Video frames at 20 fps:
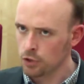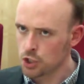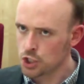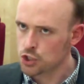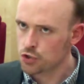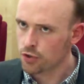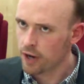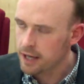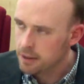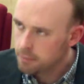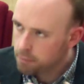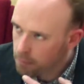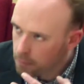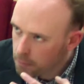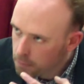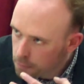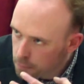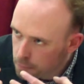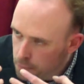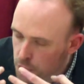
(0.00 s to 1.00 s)
to try and
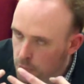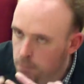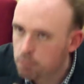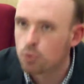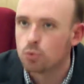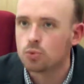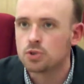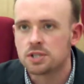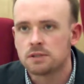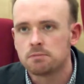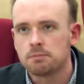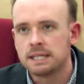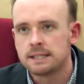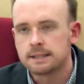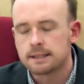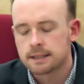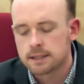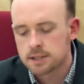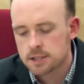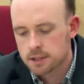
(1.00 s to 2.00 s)
proposing
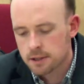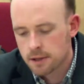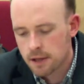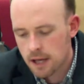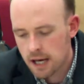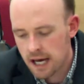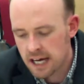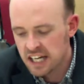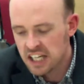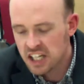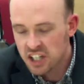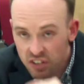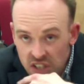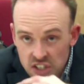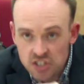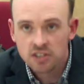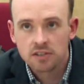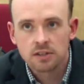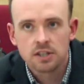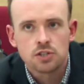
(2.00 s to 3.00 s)
meetings, and
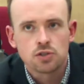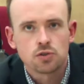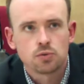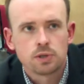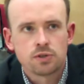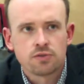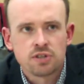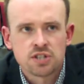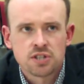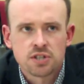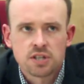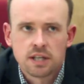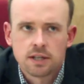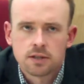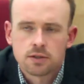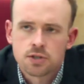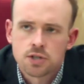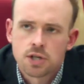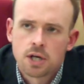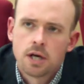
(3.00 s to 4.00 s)
increasingly so in recent
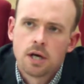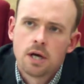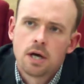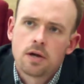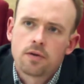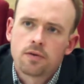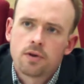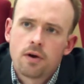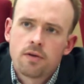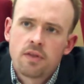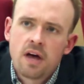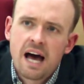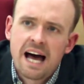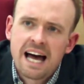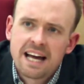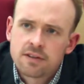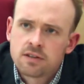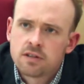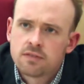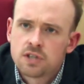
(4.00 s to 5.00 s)
years, now that
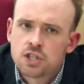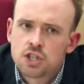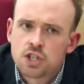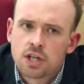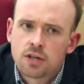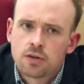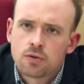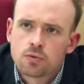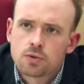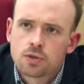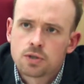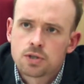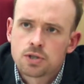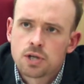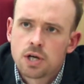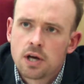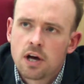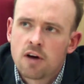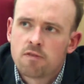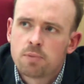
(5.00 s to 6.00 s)
activist
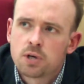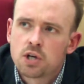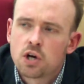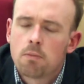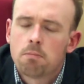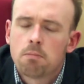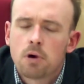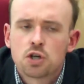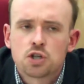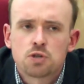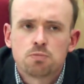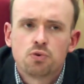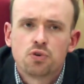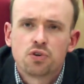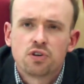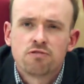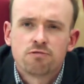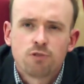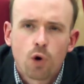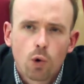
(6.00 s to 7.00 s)
shareholders have become much
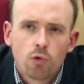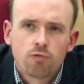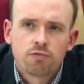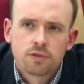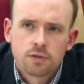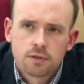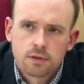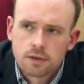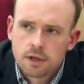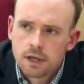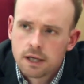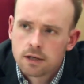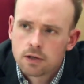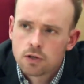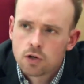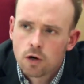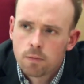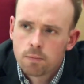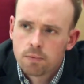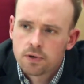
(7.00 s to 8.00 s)
more involved
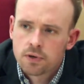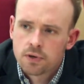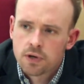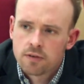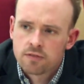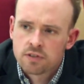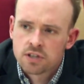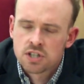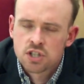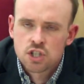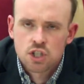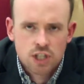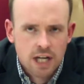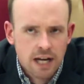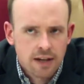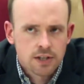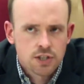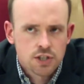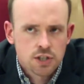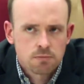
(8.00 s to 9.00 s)
in corporate governance,
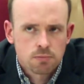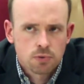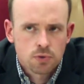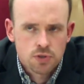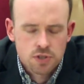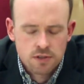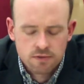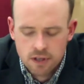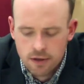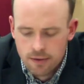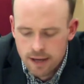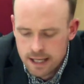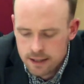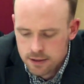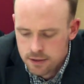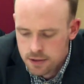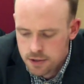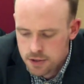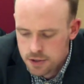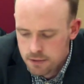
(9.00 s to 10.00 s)
challenging boards of
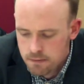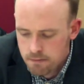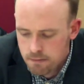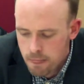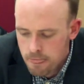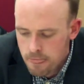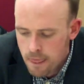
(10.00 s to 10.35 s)
directors.